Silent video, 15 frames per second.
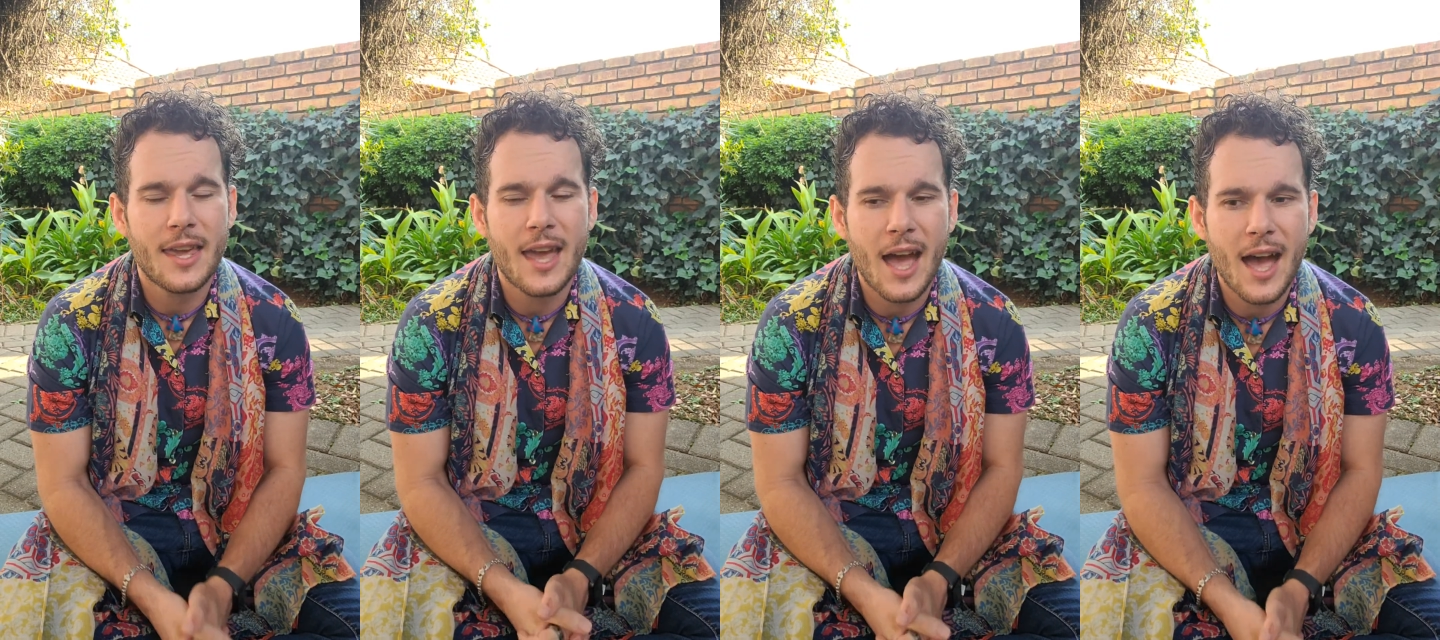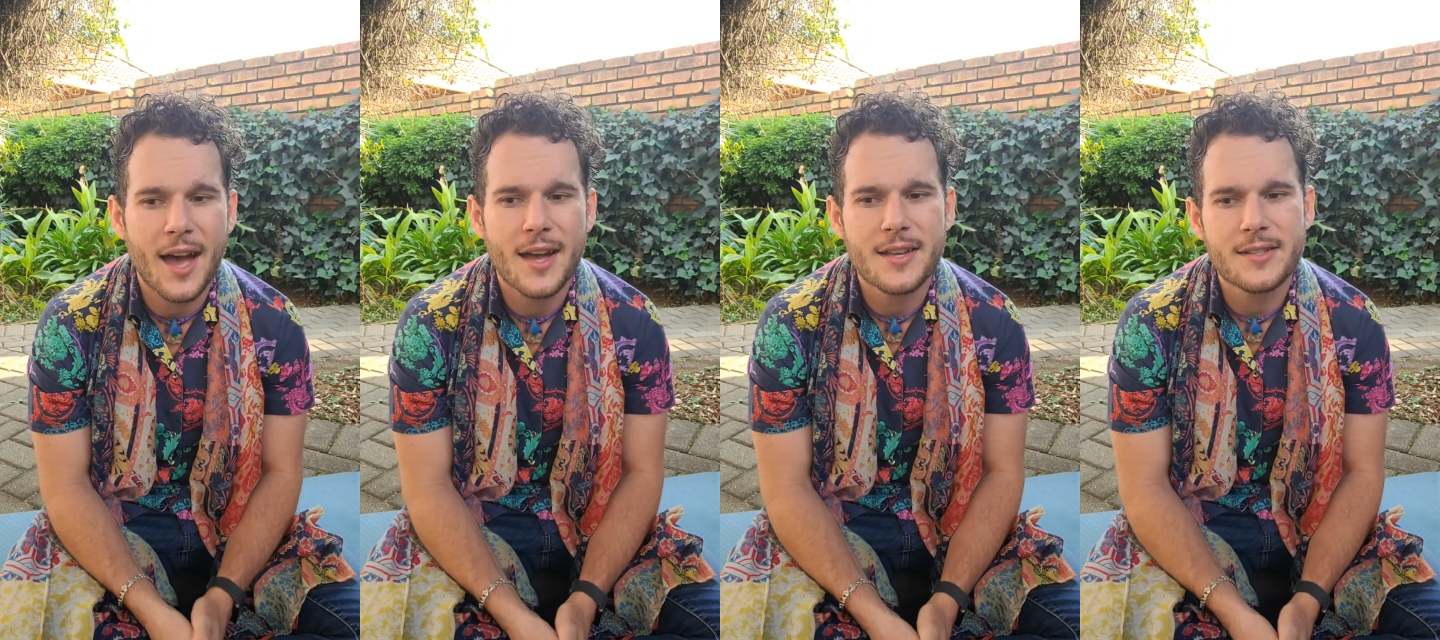
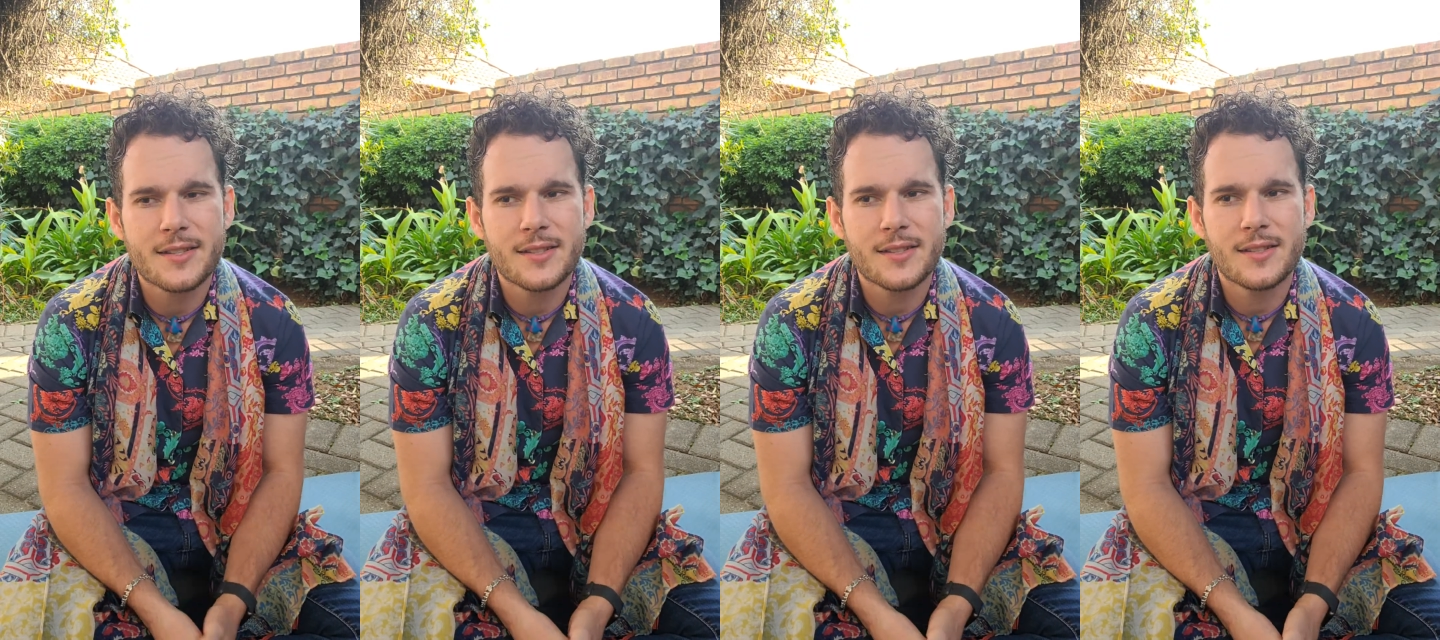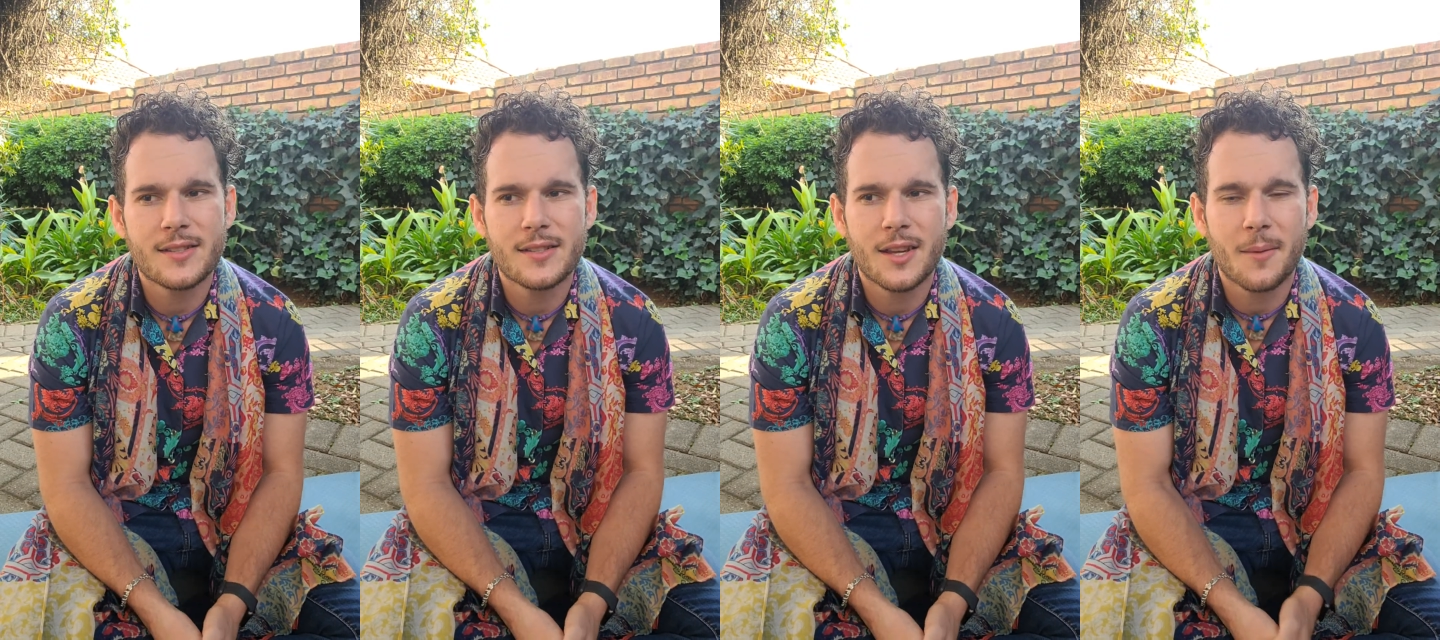
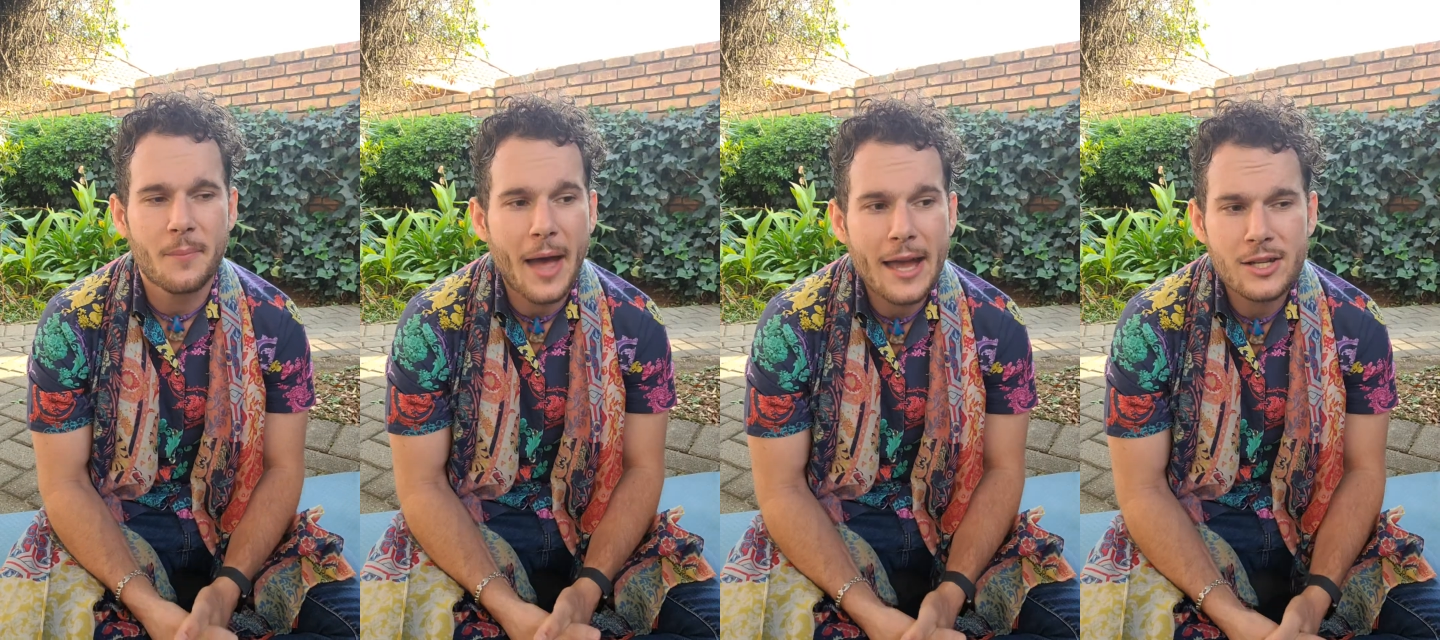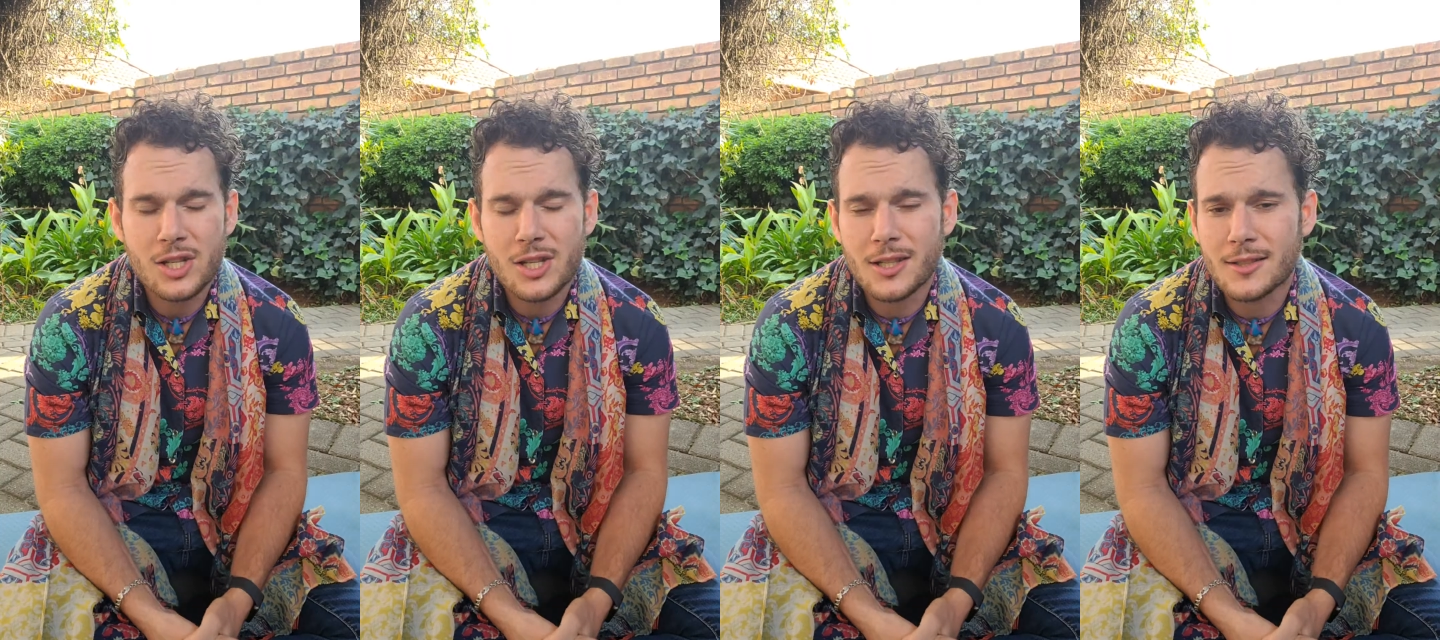has
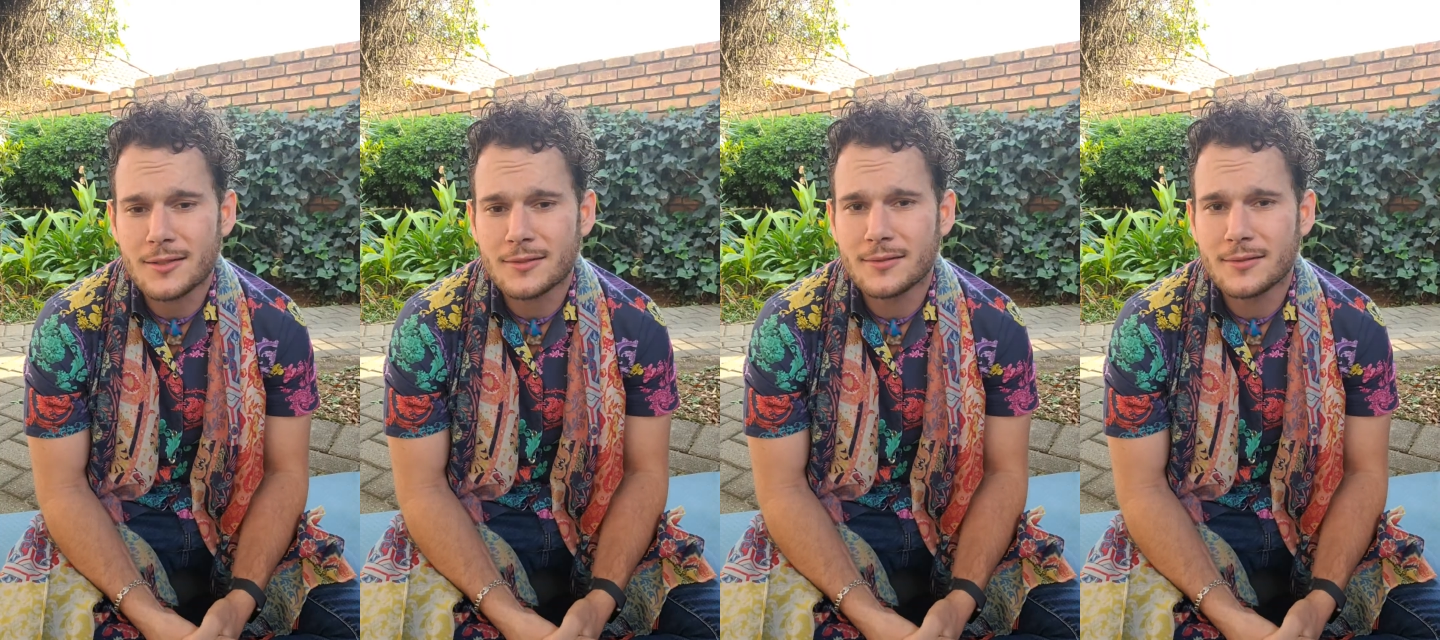compassion,